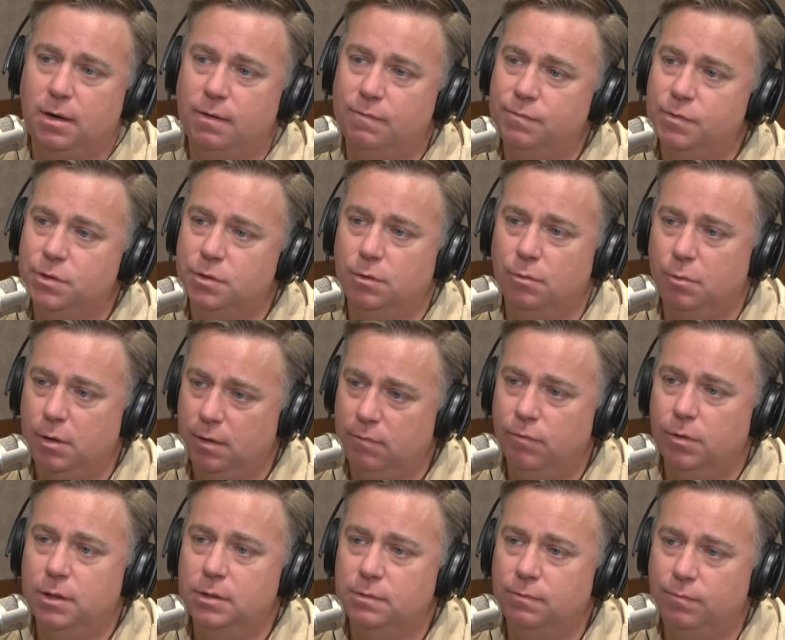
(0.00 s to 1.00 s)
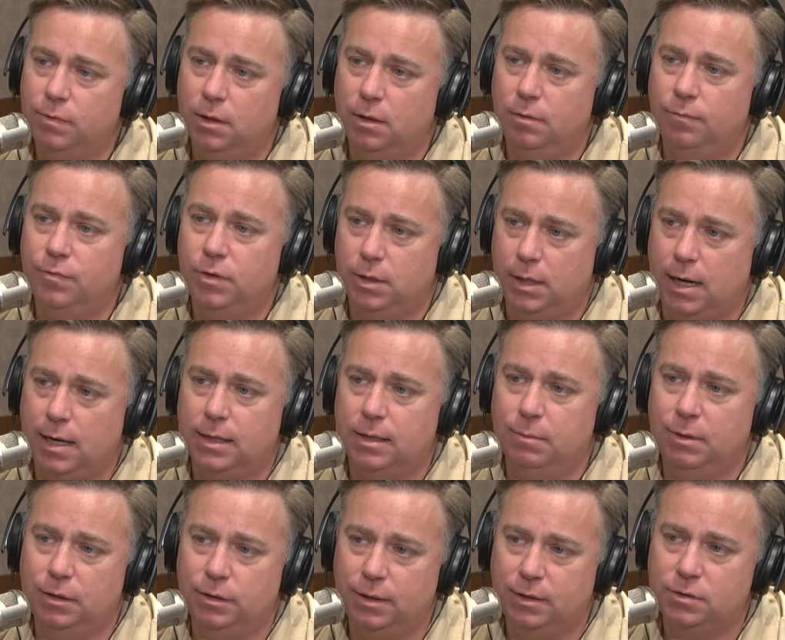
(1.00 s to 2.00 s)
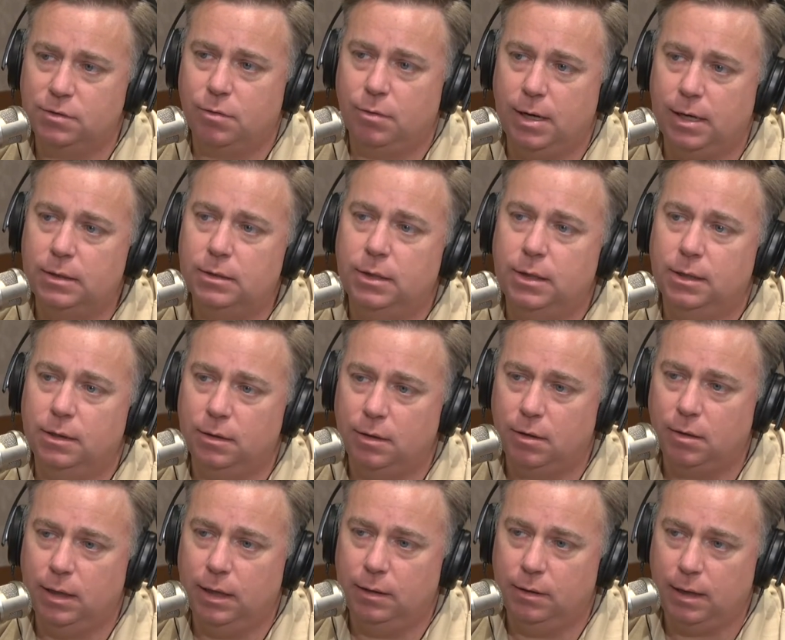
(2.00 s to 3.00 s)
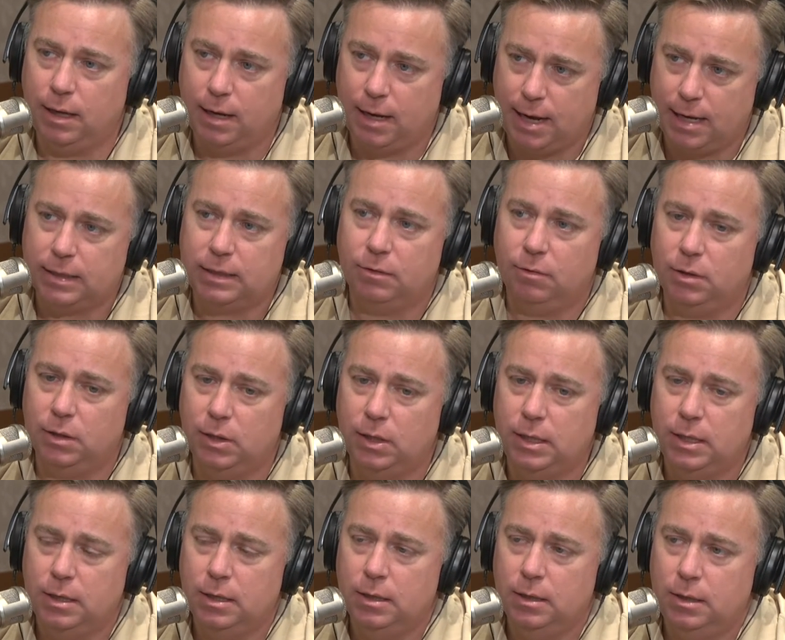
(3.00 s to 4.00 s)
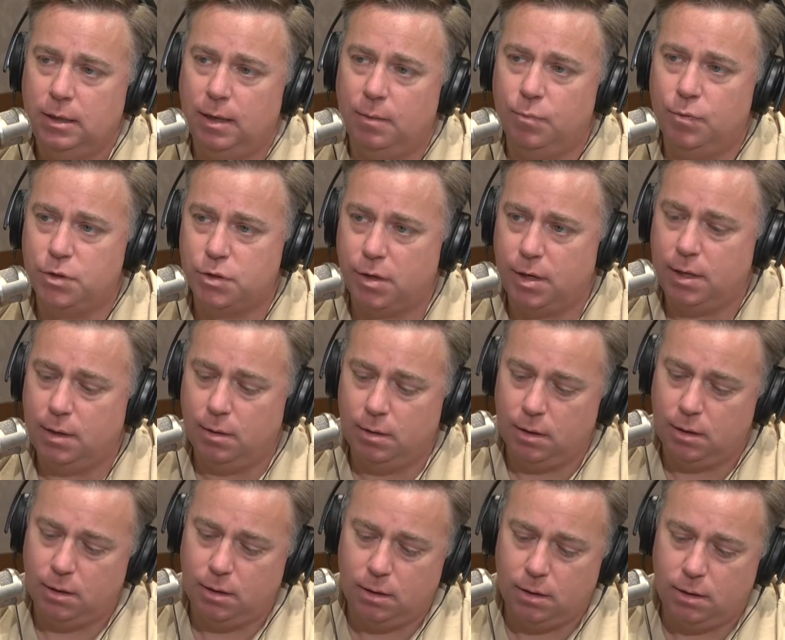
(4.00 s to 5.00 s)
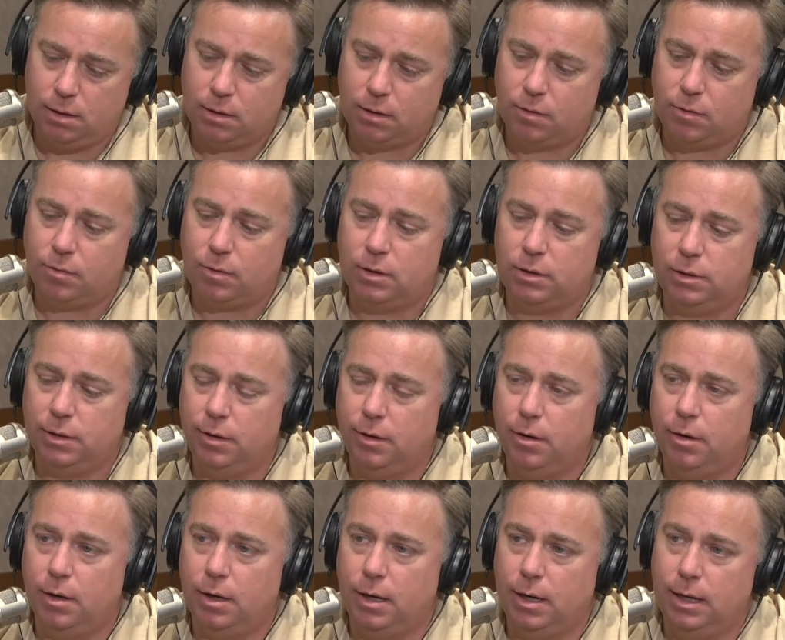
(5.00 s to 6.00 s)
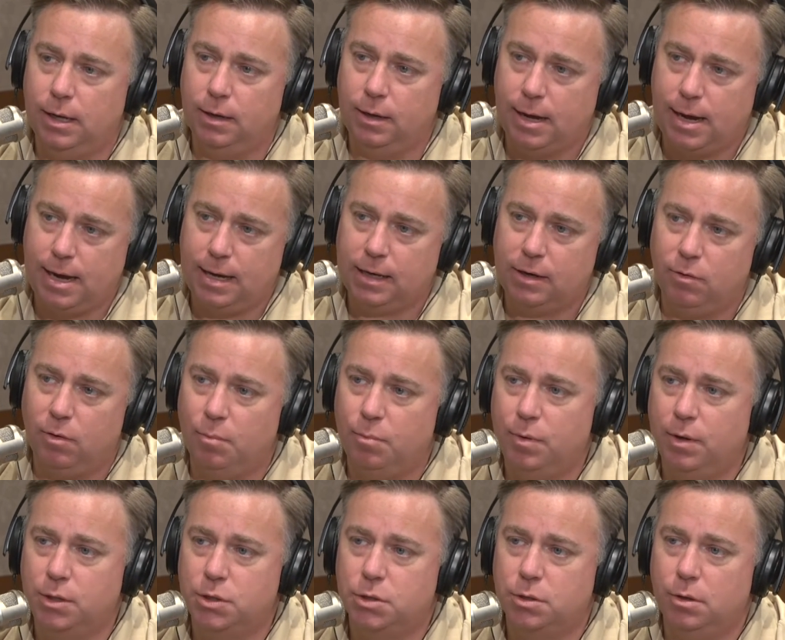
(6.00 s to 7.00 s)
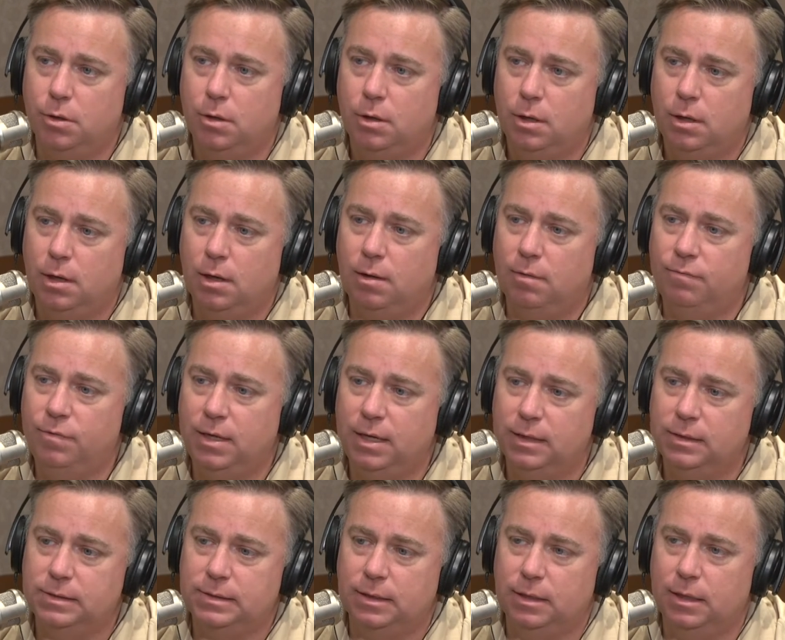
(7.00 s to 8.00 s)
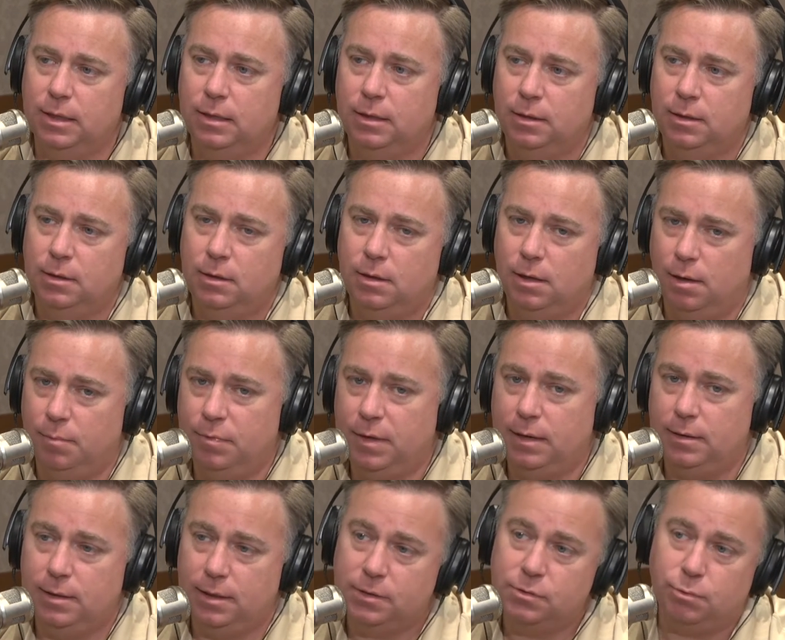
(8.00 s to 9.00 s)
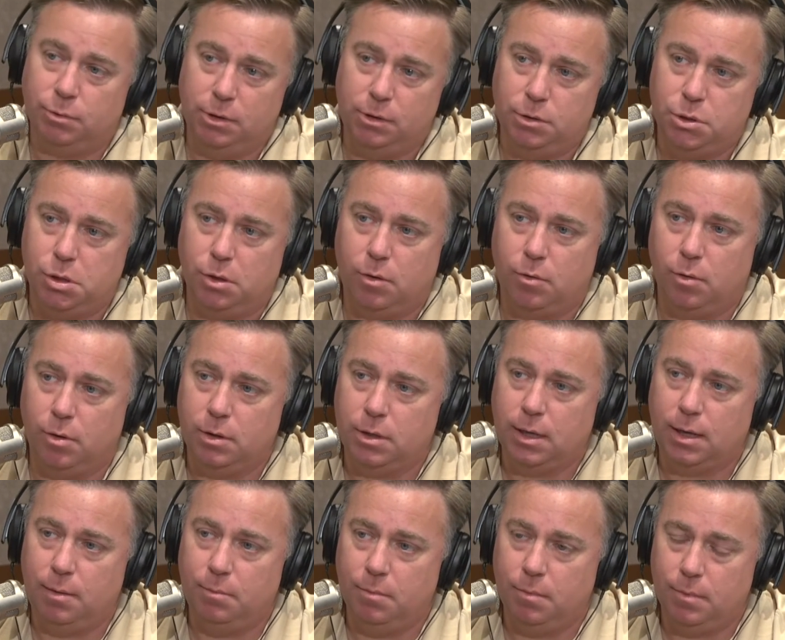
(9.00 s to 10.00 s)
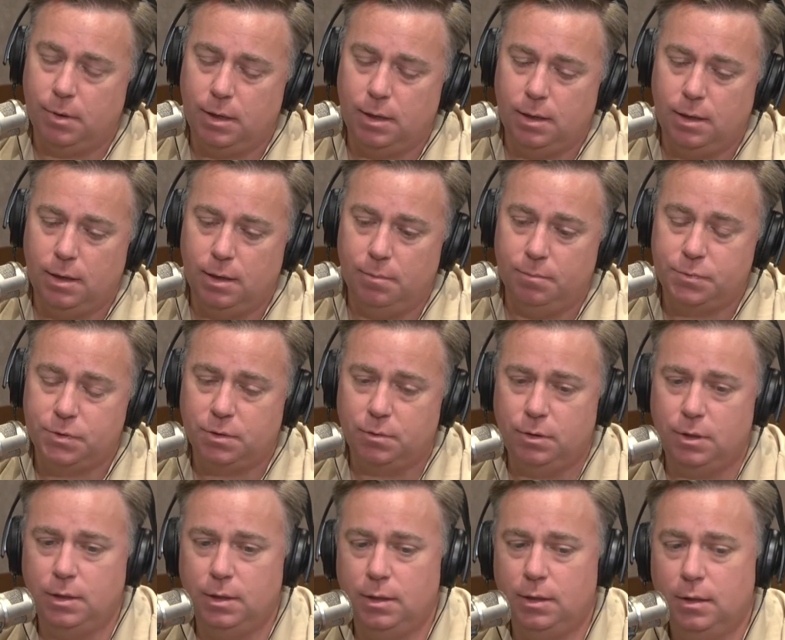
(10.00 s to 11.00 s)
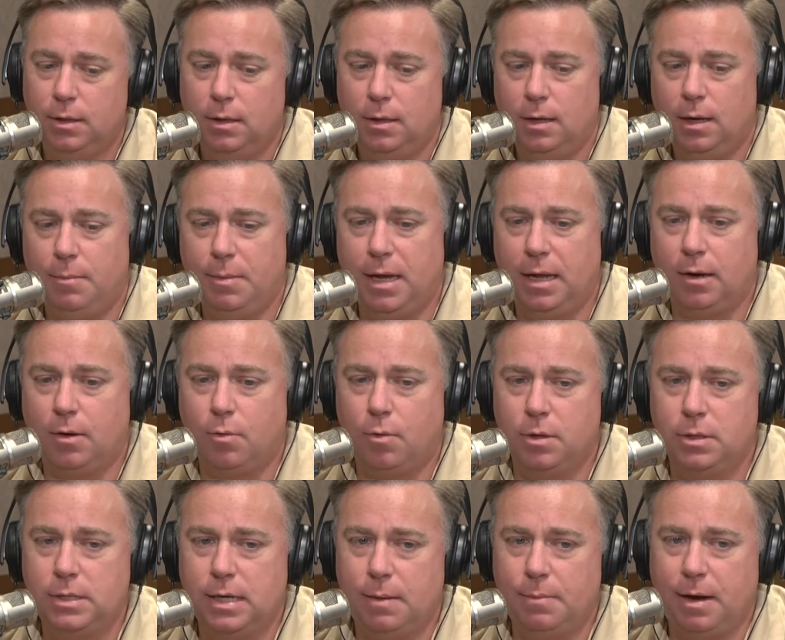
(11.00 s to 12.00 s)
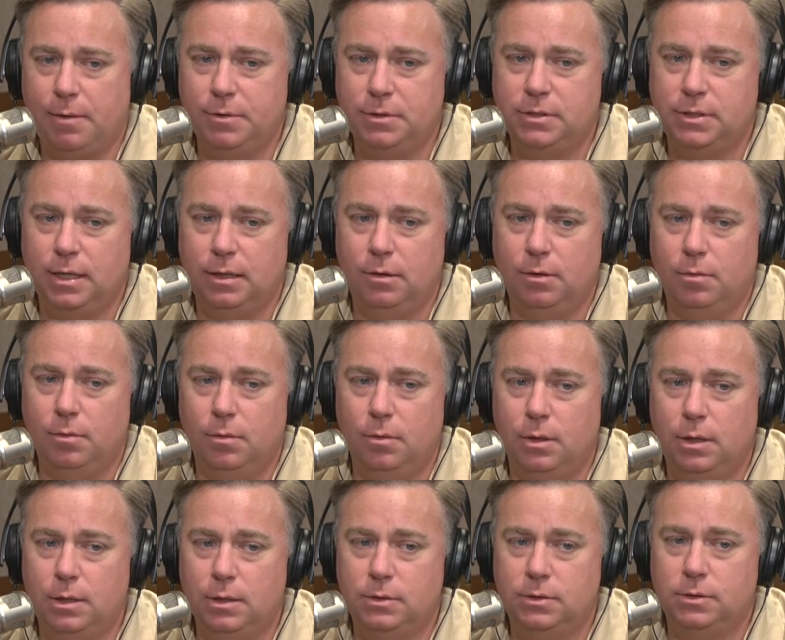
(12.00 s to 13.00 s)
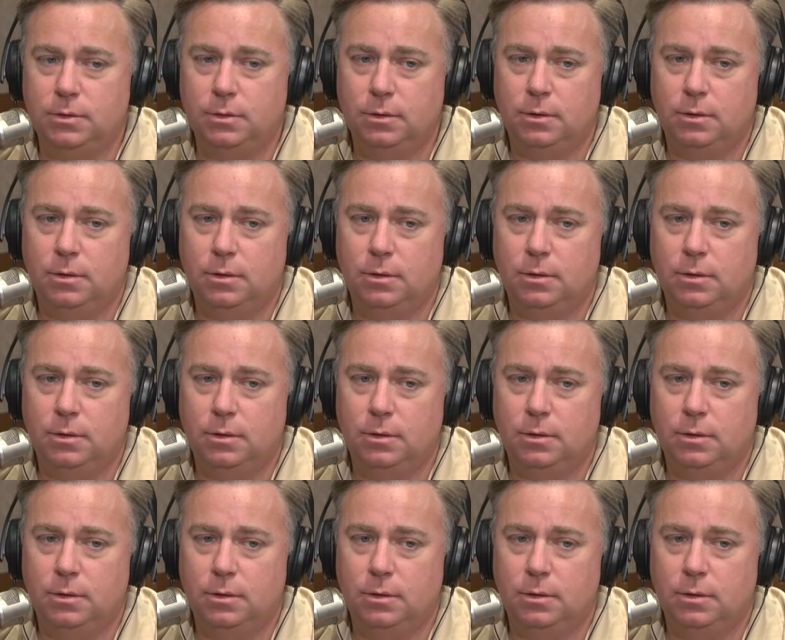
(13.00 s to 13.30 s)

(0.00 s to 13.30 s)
officer, right. whatever it is. If you know, if you document things correctly and, and, and accurately and portray a, a, a clear and accurate picture of the incident, um, that does reduce your court time. Right. Um, so the amount of court time, I would say, though, is